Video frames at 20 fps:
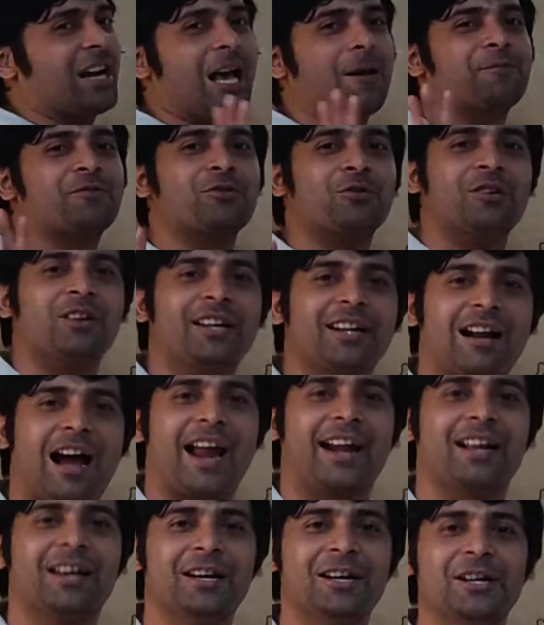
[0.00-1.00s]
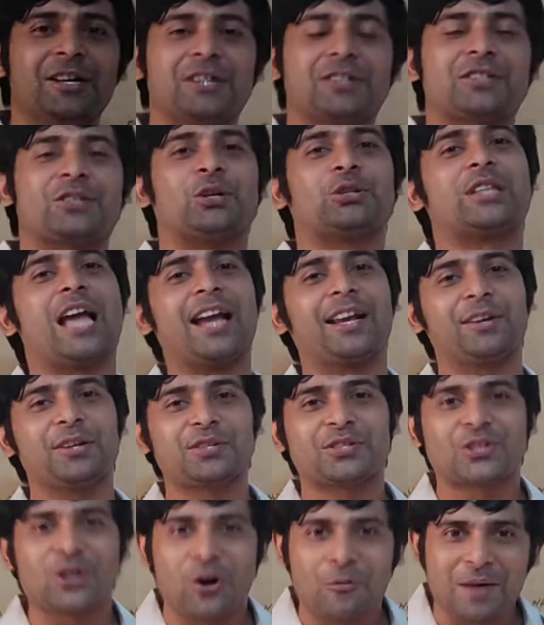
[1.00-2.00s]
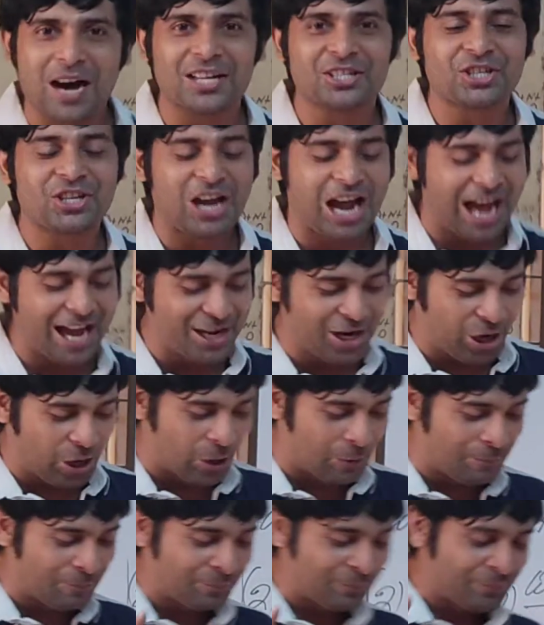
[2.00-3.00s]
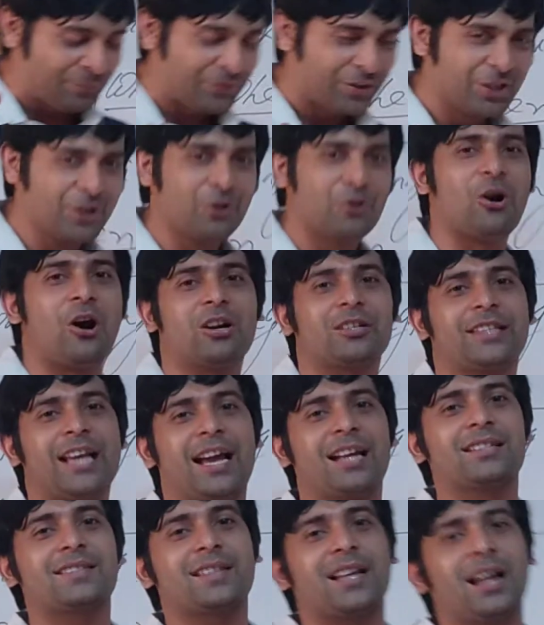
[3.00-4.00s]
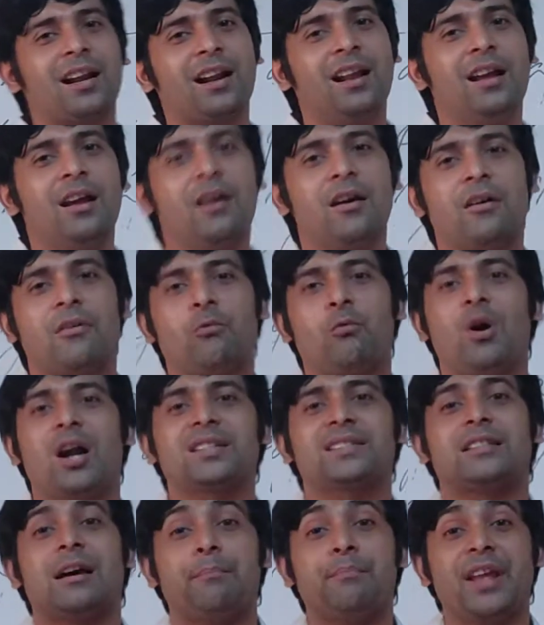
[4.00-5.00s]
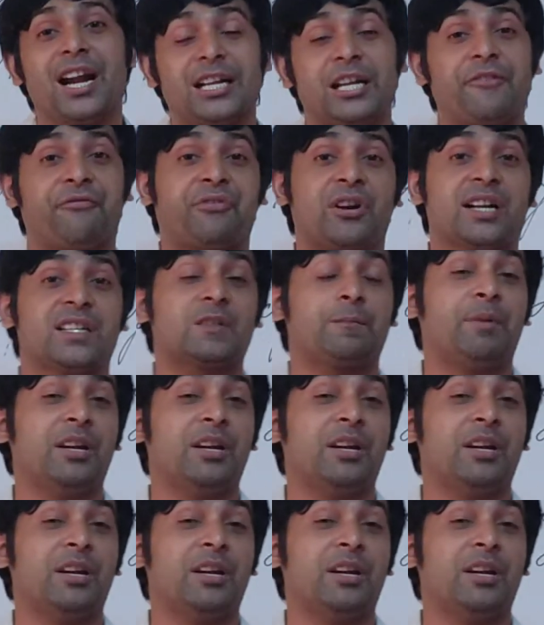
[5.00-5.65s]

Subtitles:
absolutely right. So thank you so much. I hope you got the answer. what's the mere difference